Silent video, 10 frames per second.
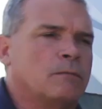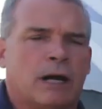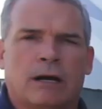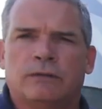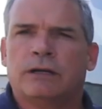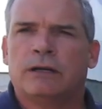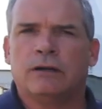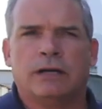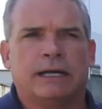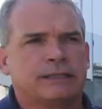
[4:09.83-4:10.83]
Mountain
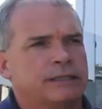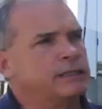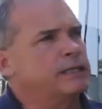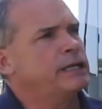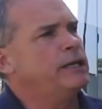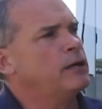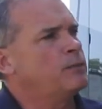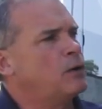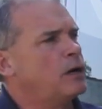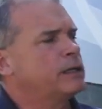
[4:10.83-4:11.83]
Air, Essex, and King
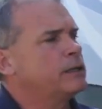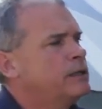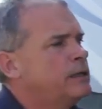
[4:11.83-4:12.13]
Air product,